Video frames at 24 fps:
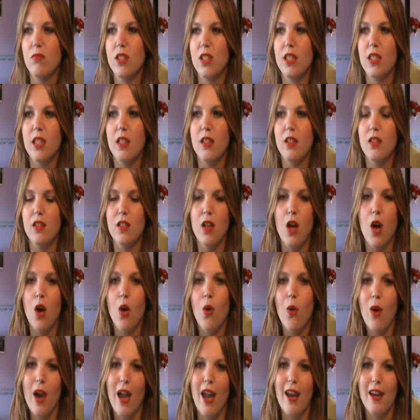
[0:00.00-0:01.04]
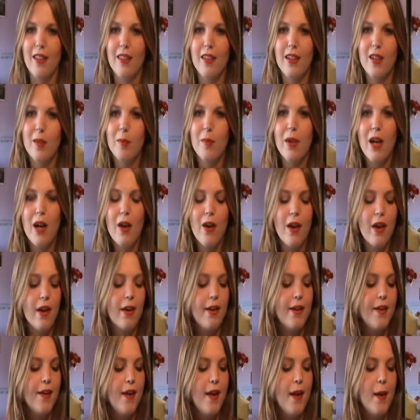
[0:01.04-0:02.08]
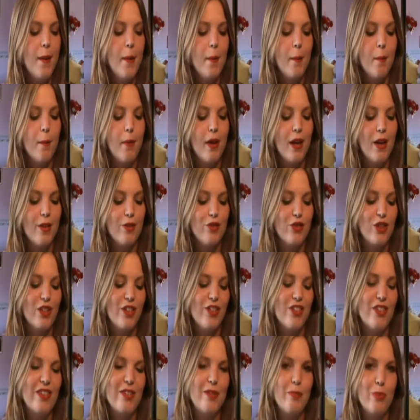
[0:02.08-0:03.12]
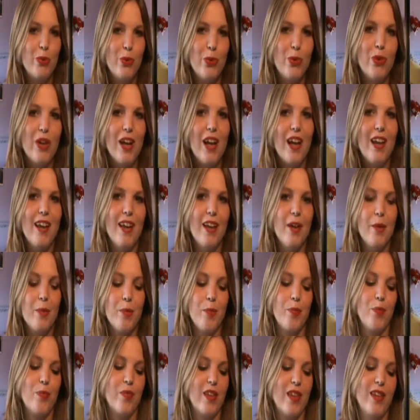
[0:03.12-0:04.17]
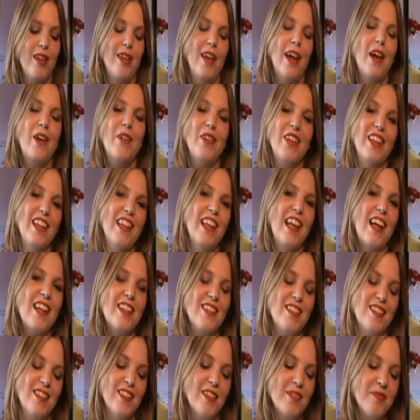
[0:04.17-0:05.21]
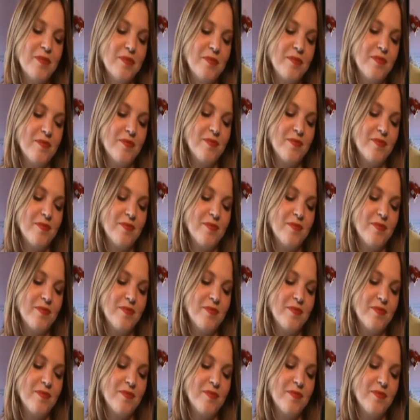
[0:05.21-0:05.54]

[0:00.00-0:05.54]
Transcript: didn't know anything about her, but after this book, yeah, I really liked her.